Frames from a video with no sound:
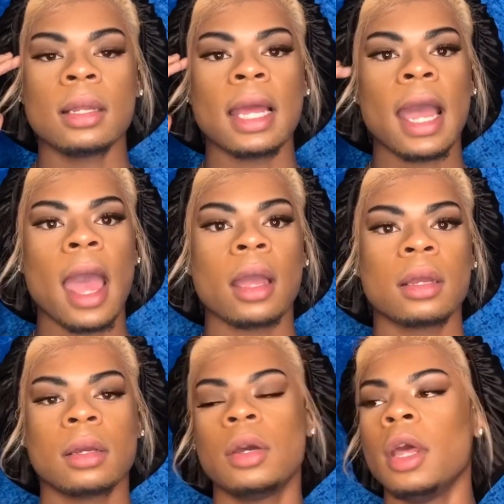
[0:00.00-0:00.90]
Like I
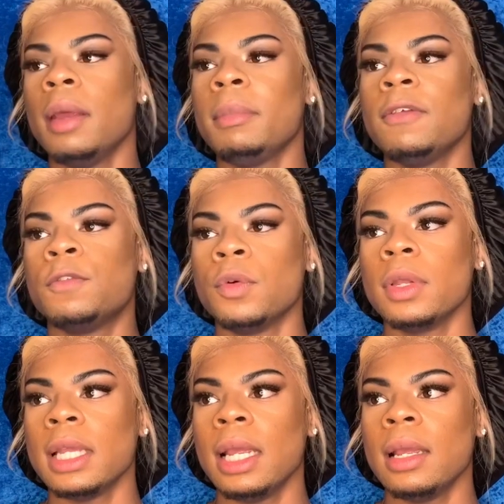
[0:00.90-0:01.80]
couldn't be
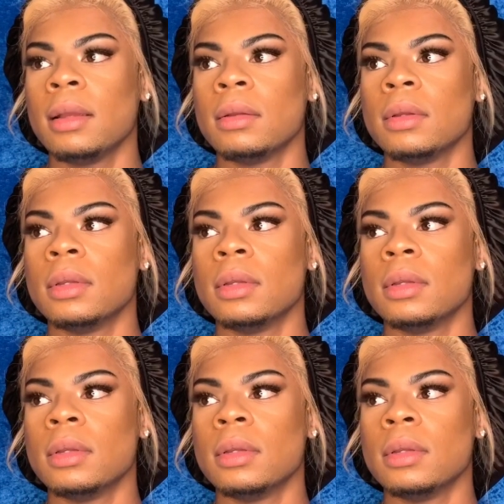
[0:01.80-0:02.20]
fully